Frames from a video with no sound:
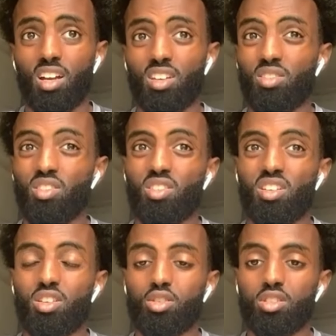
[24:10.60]
and you,
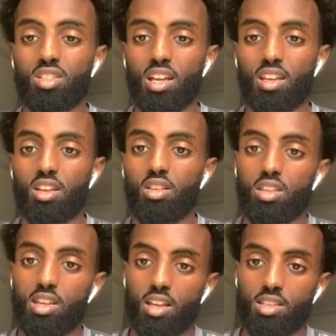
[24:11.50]
you need to understand in
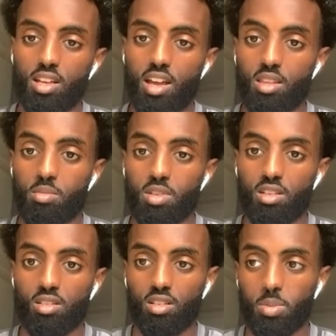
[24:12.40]
order to get to
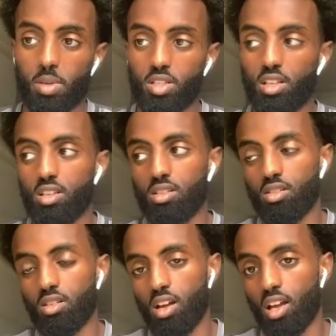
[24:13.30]
academy, especially
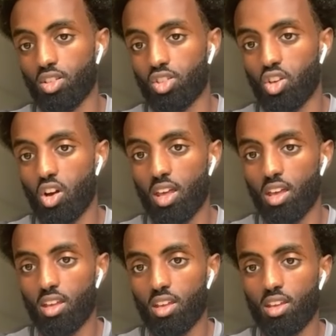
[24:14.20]
as a
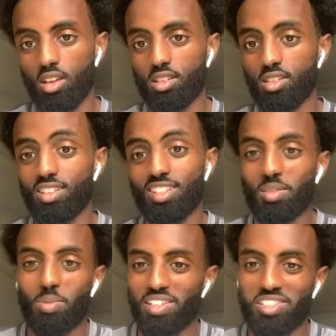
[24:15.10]
scholar, you
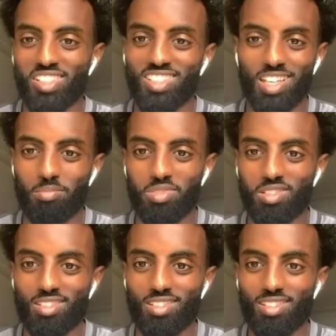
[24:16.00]
need to pass the
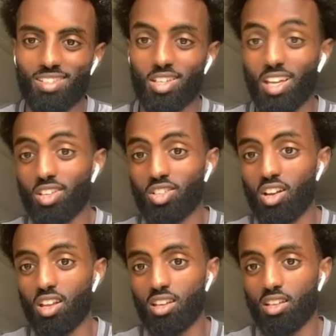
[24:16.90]
exams to get a
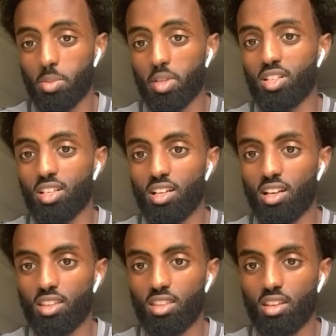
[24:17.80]
scholar, especially in
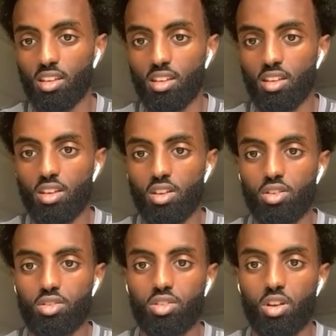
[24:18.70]
England.
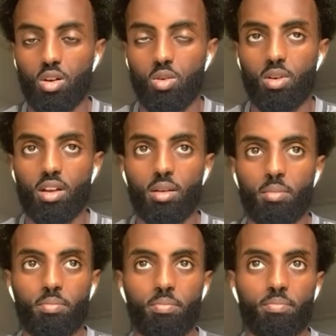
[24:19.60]
So
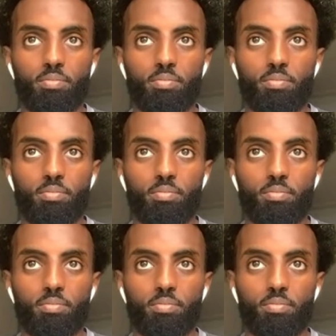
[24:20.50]
um,